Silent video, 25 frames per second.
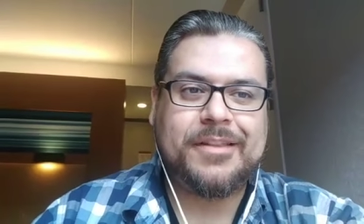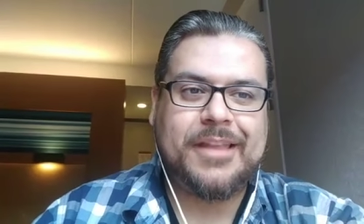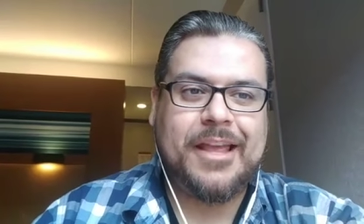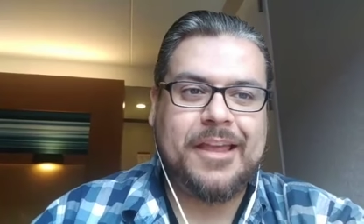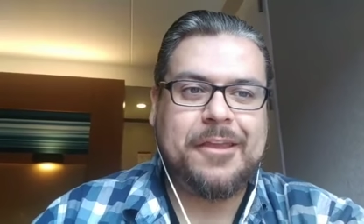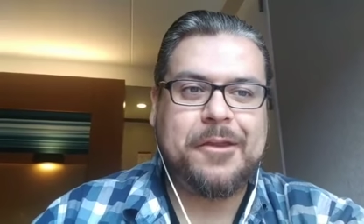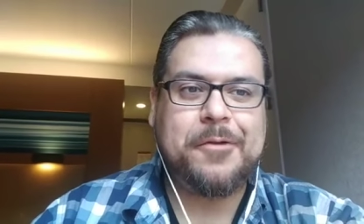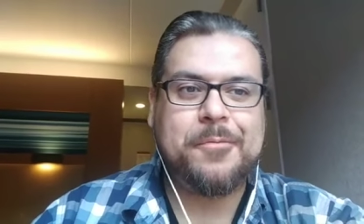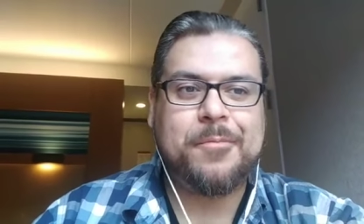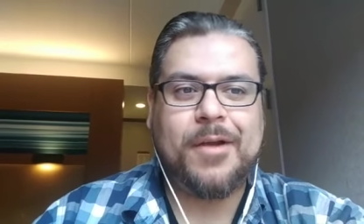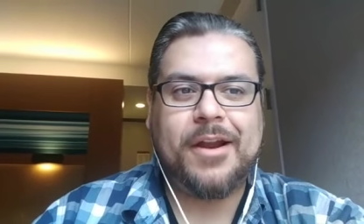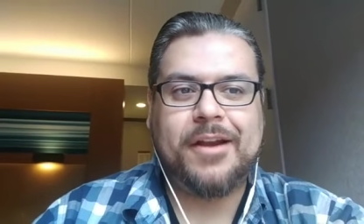
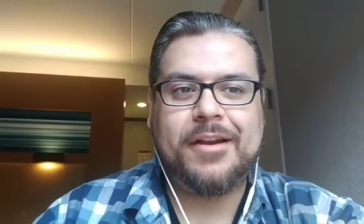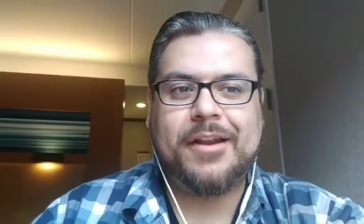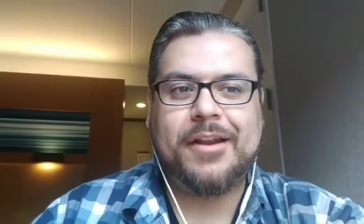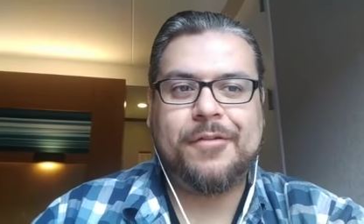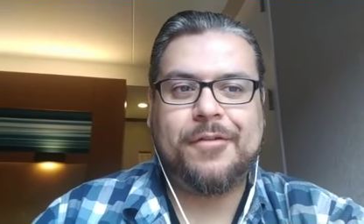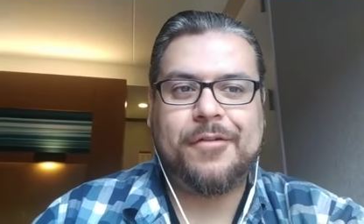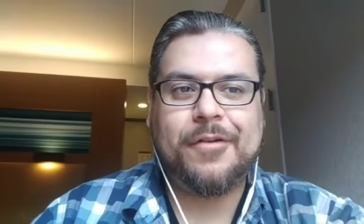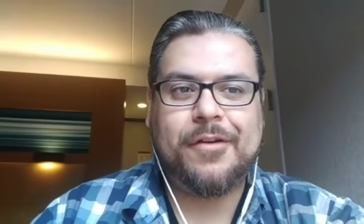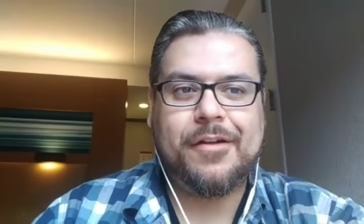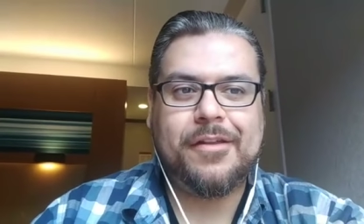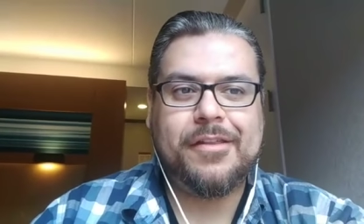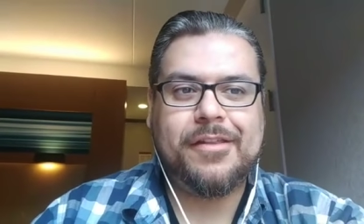Thank you, Brandy,
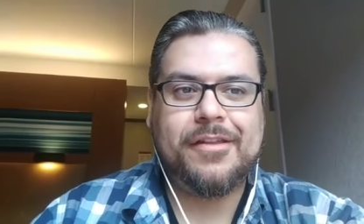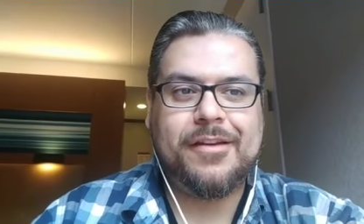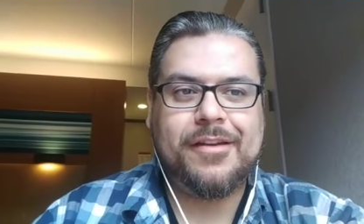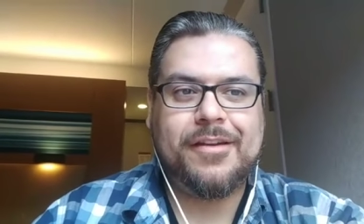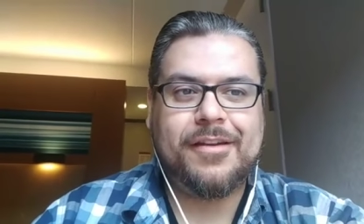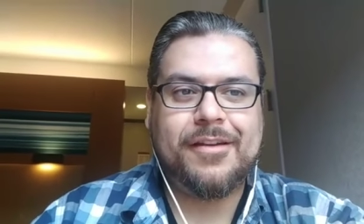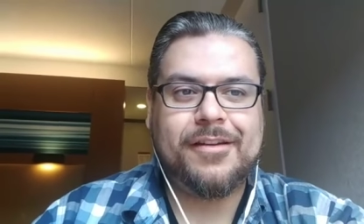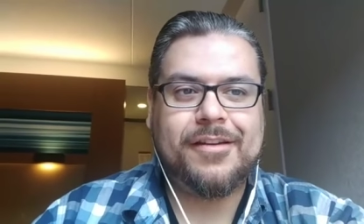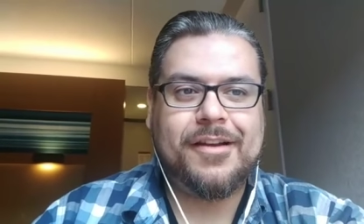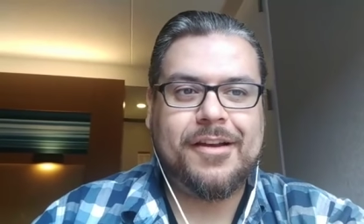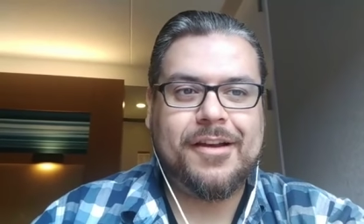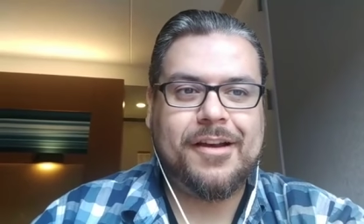for all
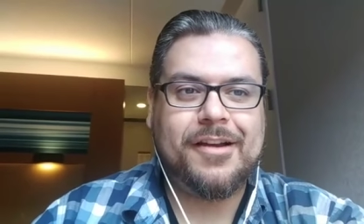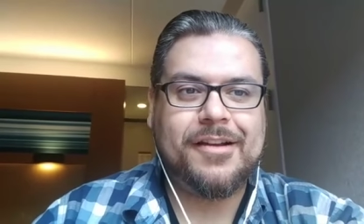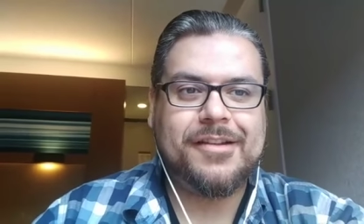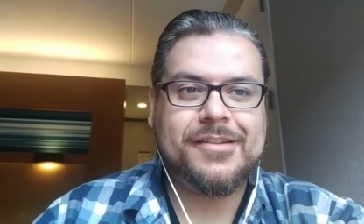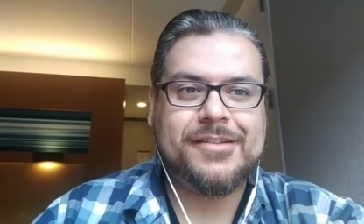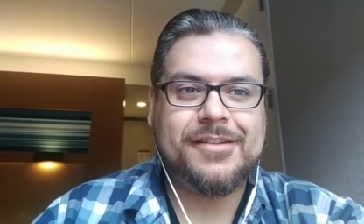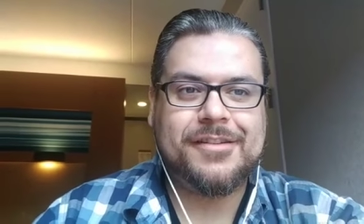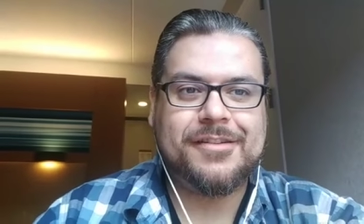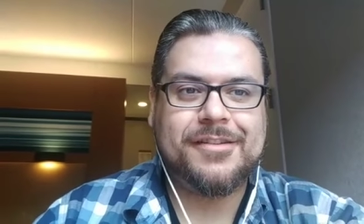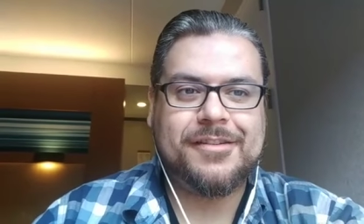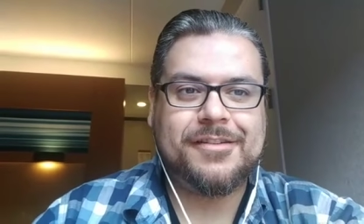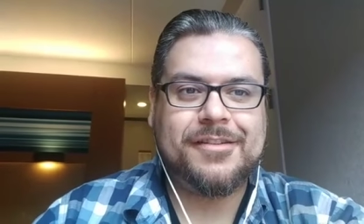the
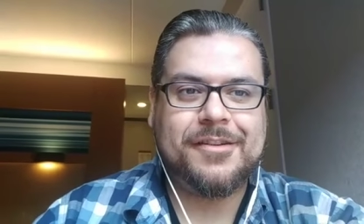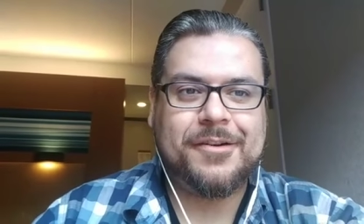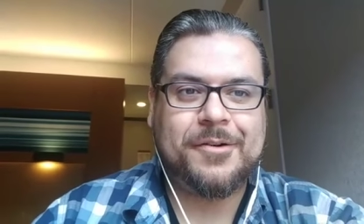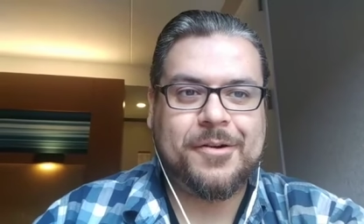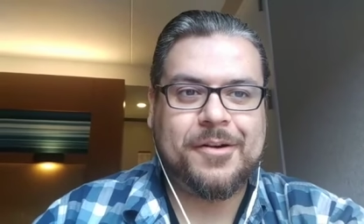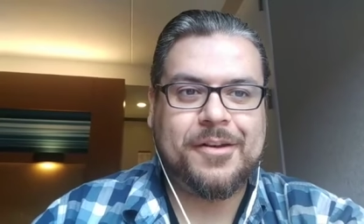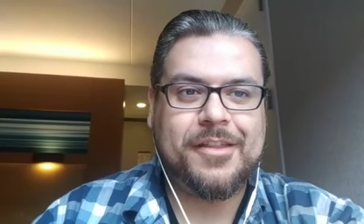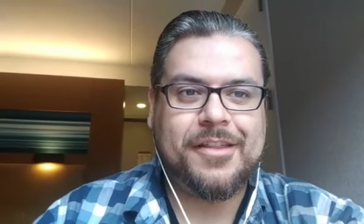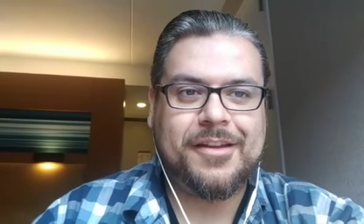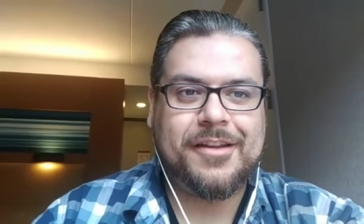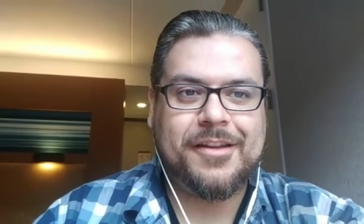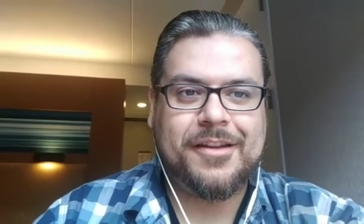hugs and
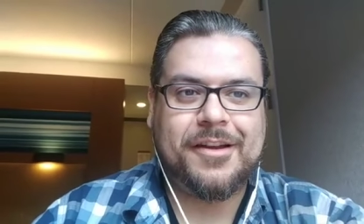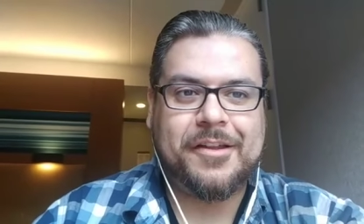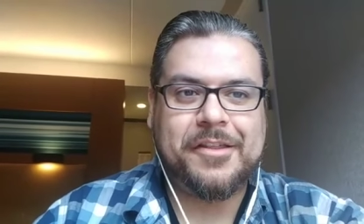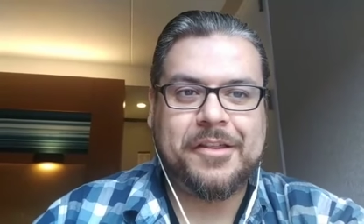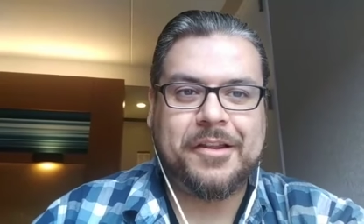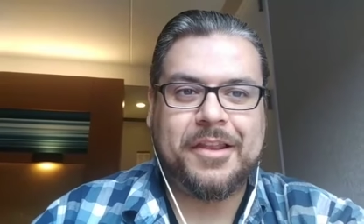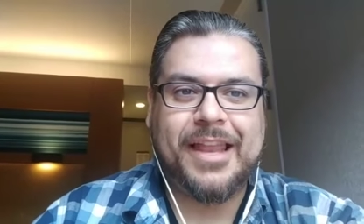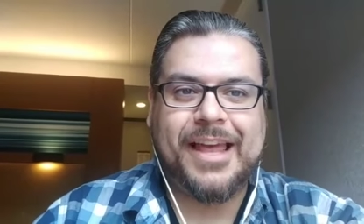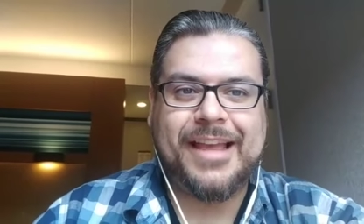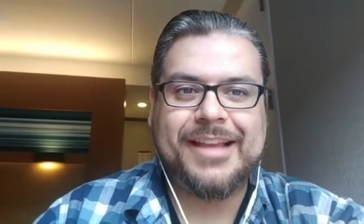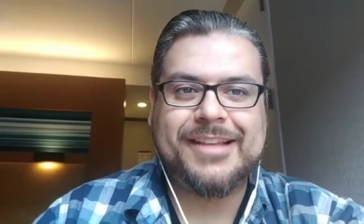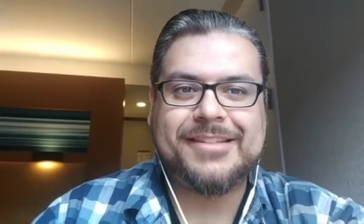or the all
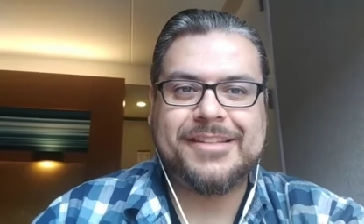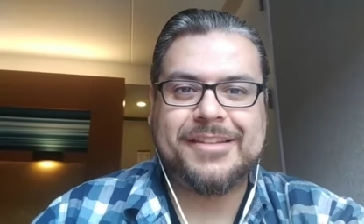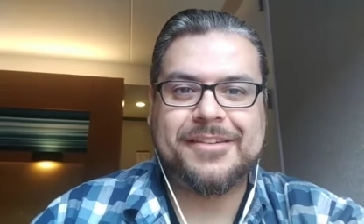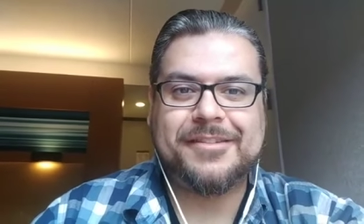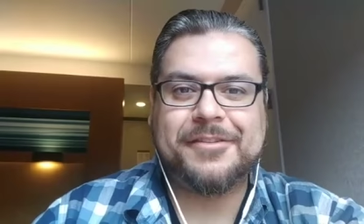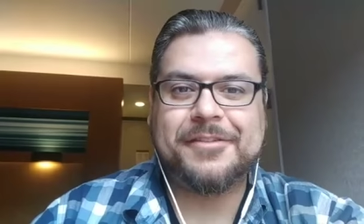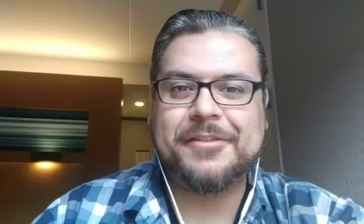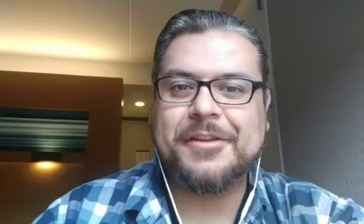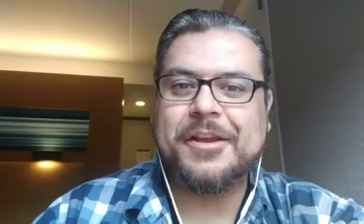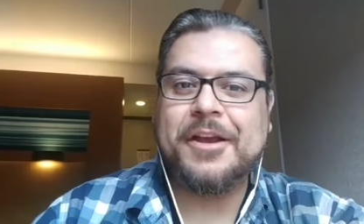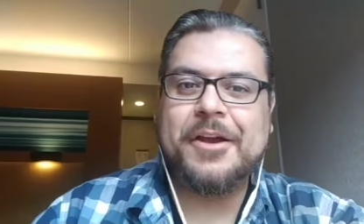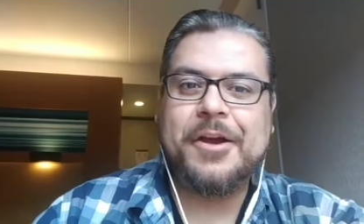the likes
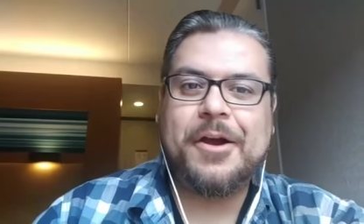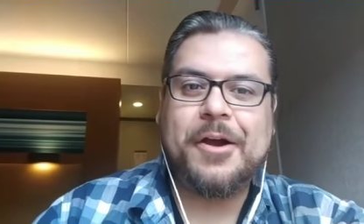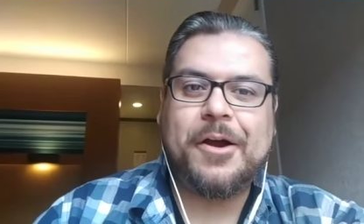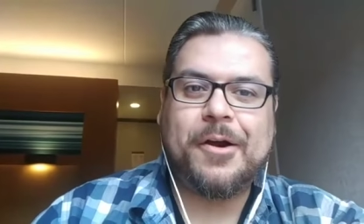and